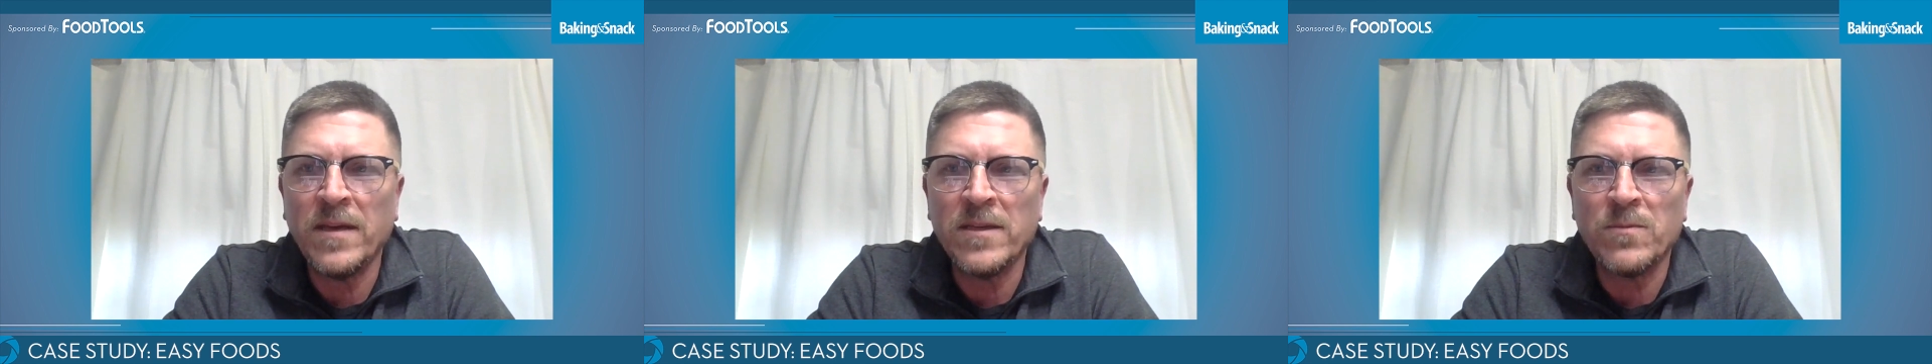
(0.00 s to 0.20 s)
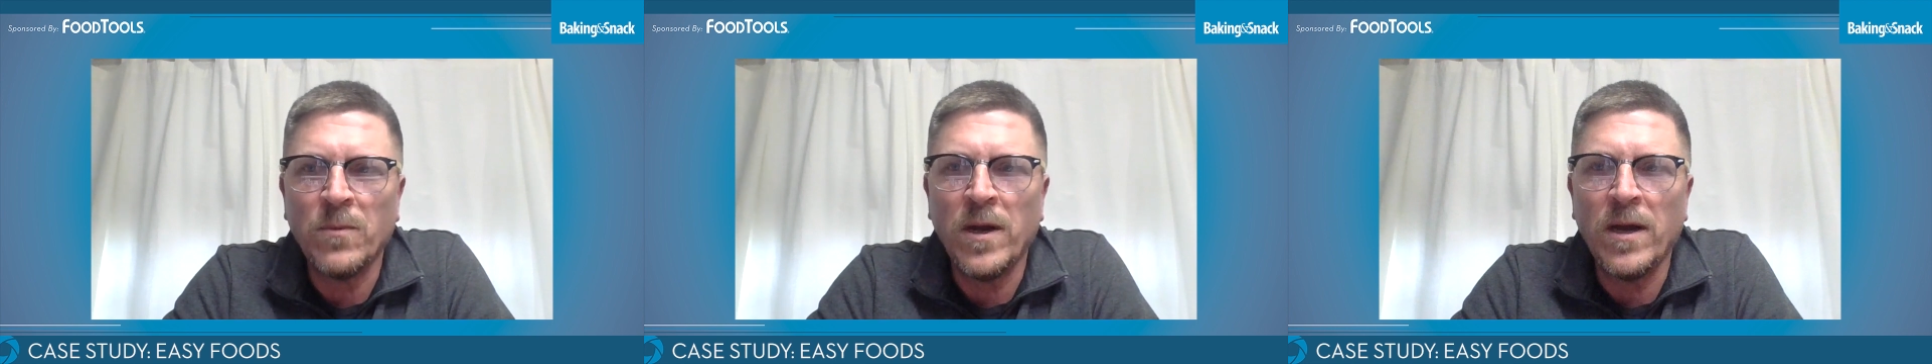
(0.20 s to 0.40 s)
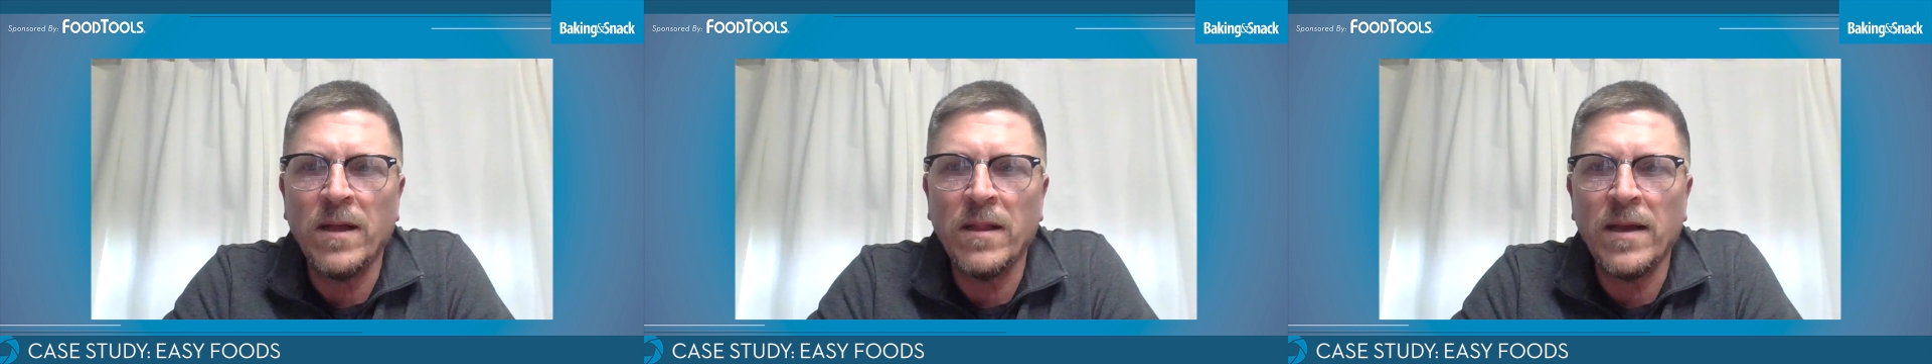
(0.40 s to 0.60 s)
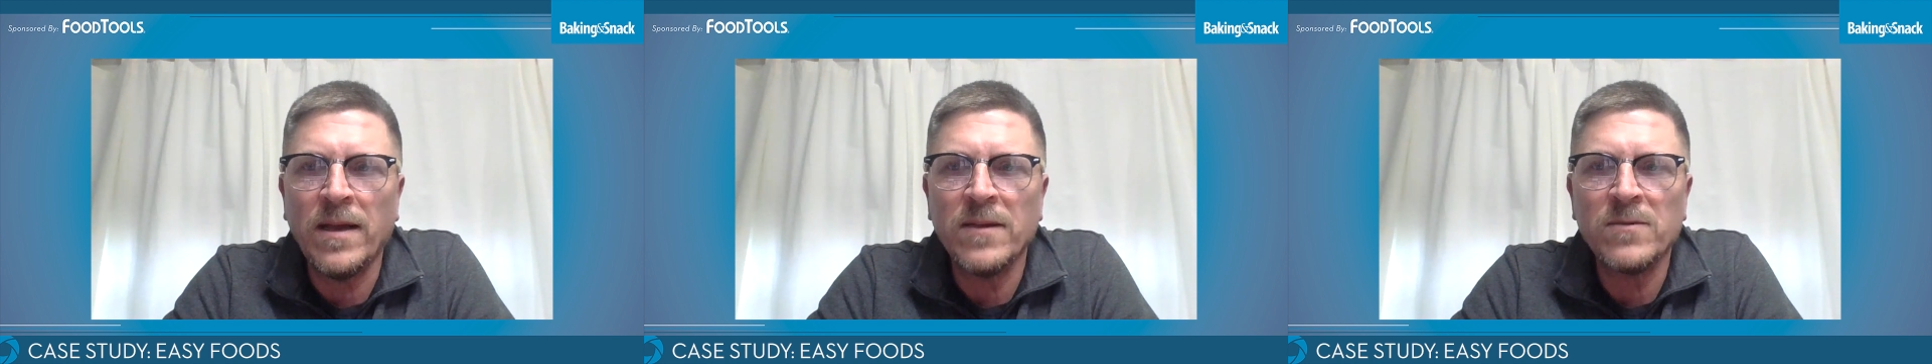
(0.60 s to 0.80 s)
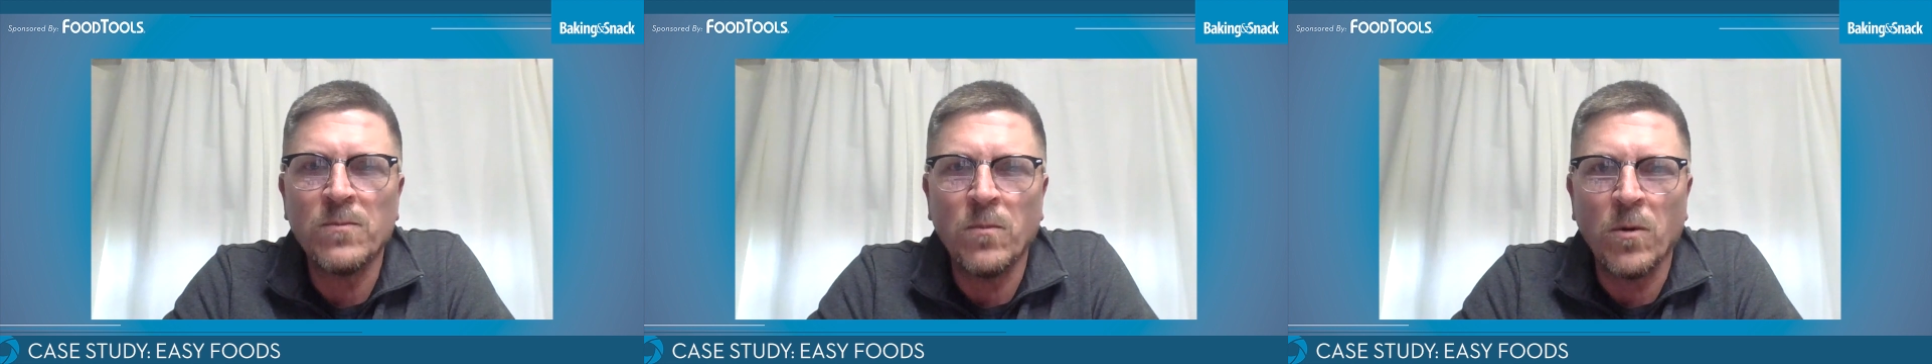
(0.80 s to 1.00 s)
as well
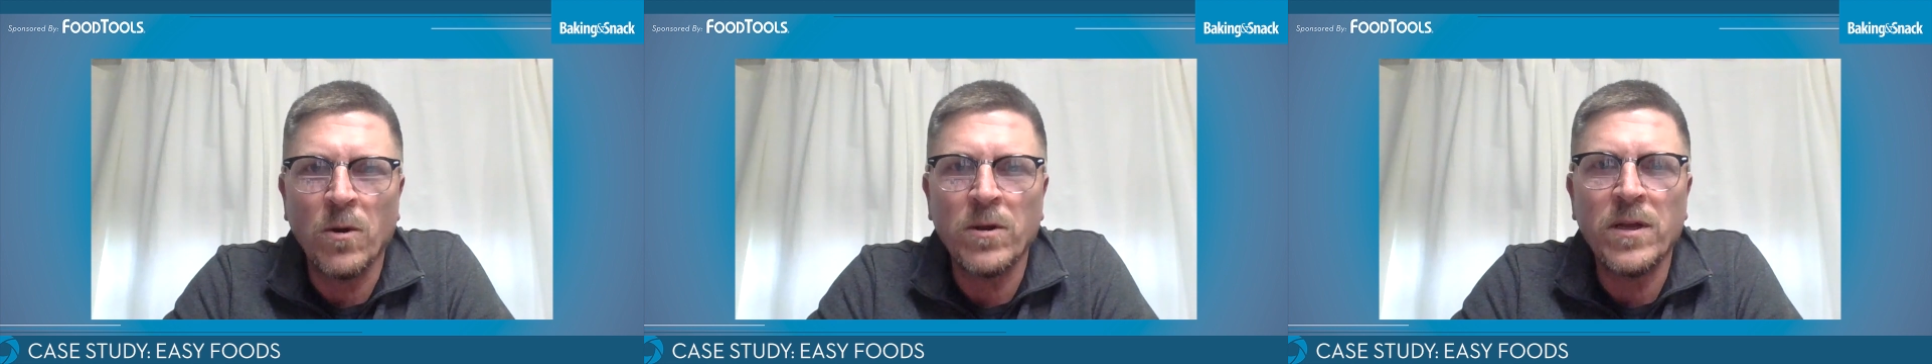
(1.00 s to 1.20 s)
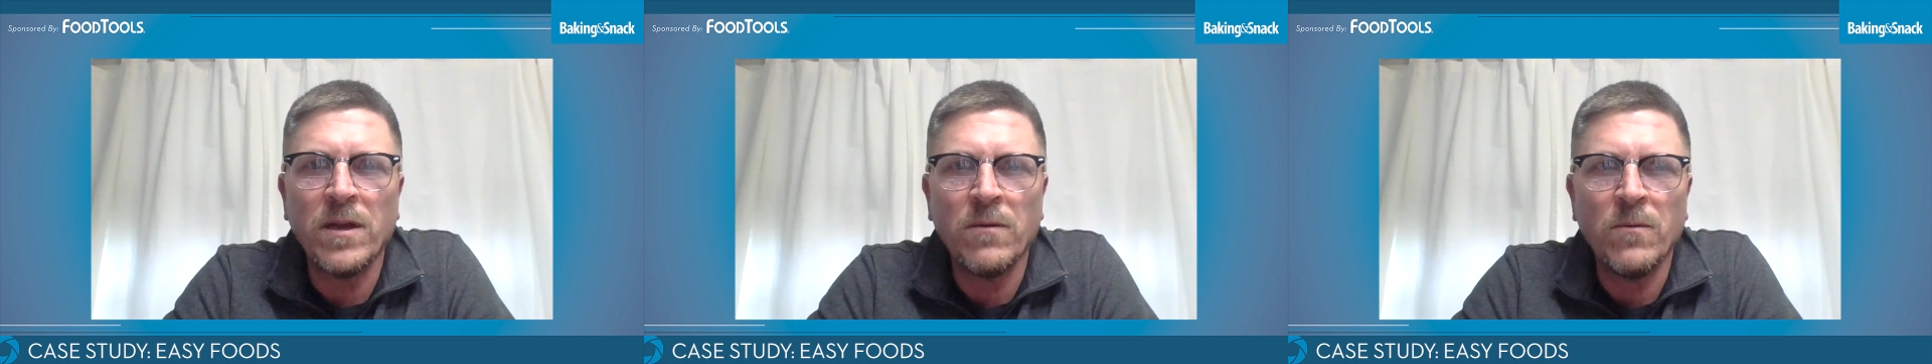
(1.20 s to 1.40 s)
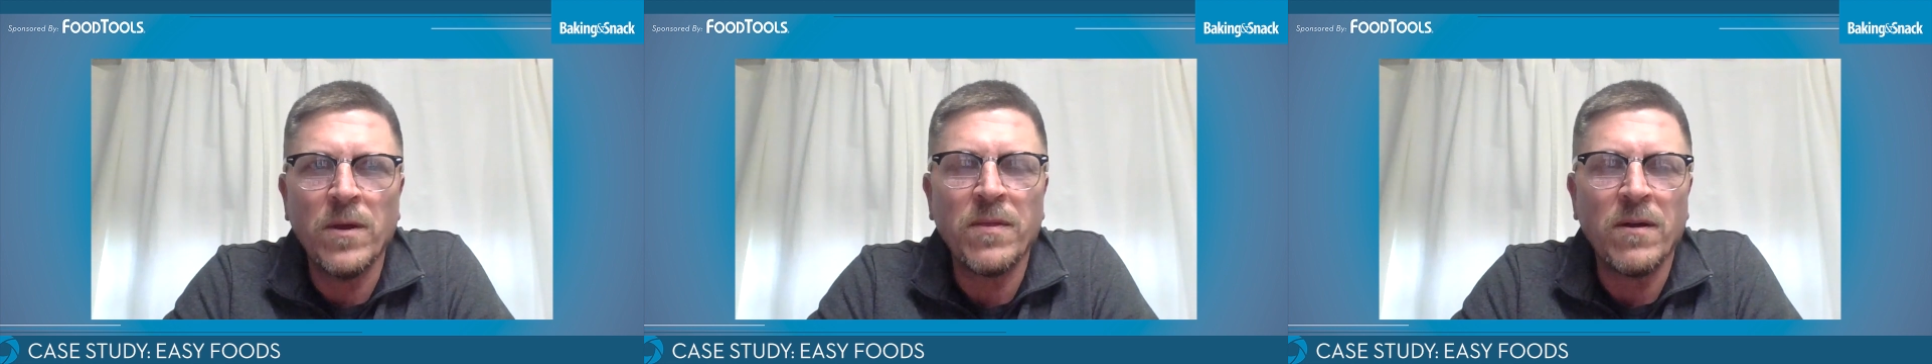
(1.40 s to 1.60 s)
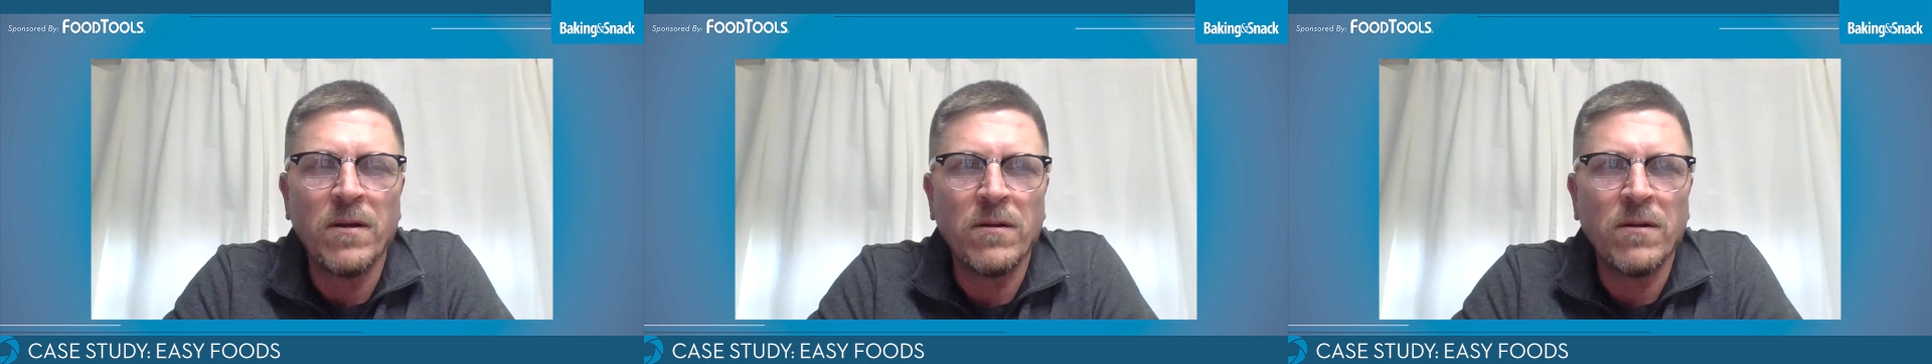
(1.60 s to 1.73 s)
as working with